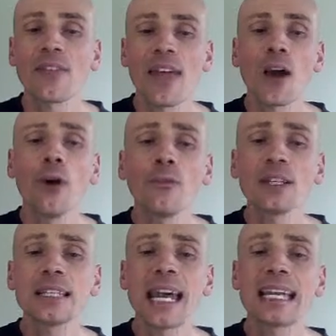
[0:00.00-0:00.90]
that they
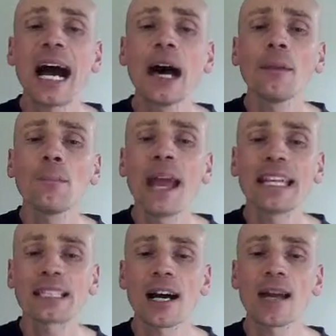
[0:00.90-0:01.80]
often take
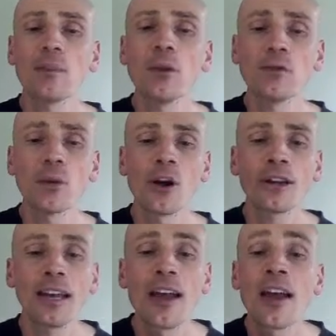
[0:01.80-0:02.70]
unpaid time off
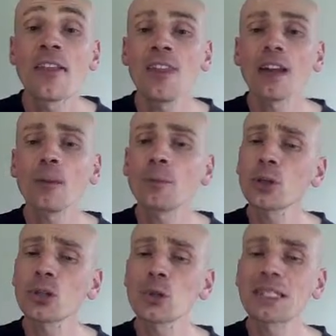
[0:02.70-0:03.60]
work, they are not
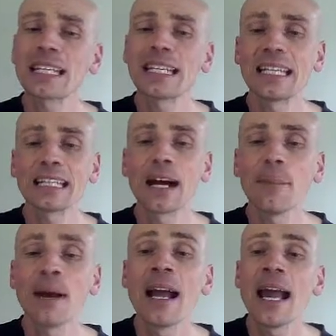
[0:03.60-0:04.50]
producing an
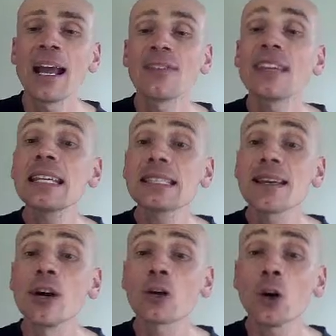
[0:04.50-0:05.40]
income and this
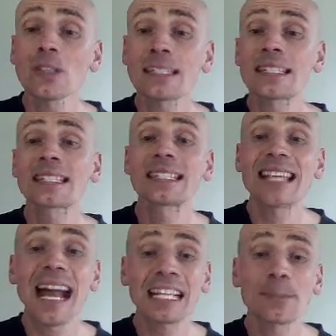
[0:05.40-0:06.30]
costs
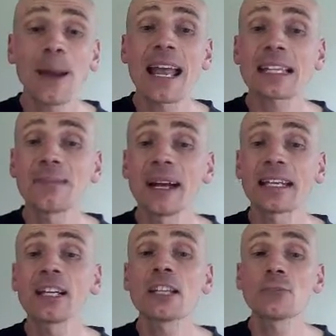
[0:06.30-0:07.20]
taxpayers
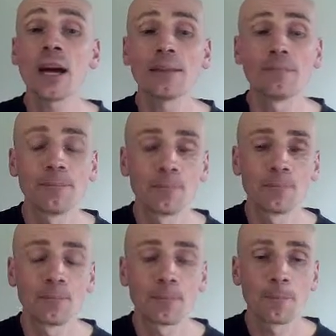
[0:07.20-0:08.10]
money as well.
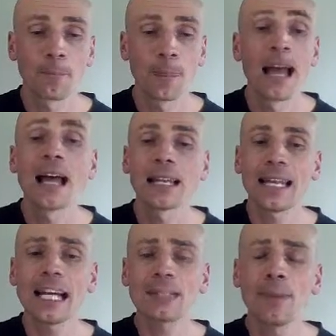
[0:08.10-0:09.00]

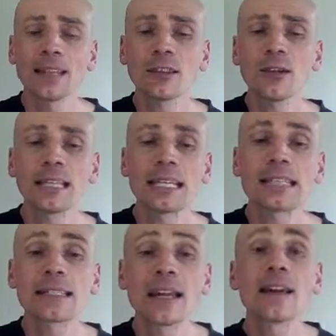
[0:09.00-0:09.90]
Last but not
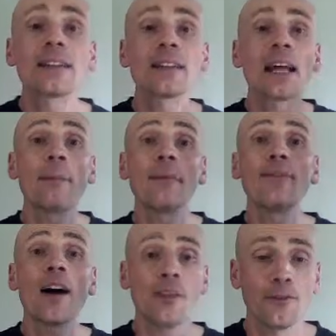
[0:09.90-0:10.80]
least, number
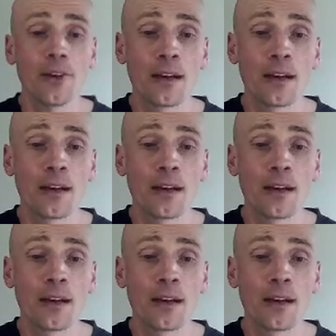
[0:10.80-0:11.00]
5.